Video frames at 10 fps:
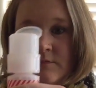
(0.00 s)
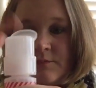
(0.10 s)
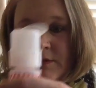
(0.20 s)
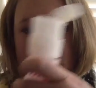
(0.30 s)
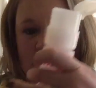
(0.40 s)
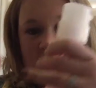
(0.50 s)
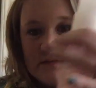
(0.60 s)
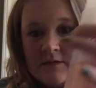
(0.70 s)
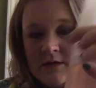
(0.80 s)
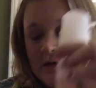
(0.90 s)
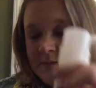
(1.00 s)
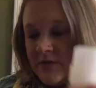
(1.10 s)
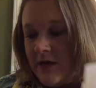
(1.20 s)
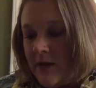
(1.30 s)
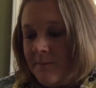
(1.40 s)
press it and it comes
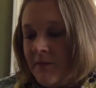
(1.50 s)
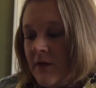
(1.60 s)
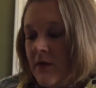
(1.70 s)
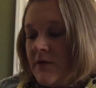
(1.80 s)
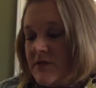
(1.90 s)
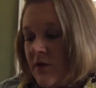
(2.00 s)
right up. So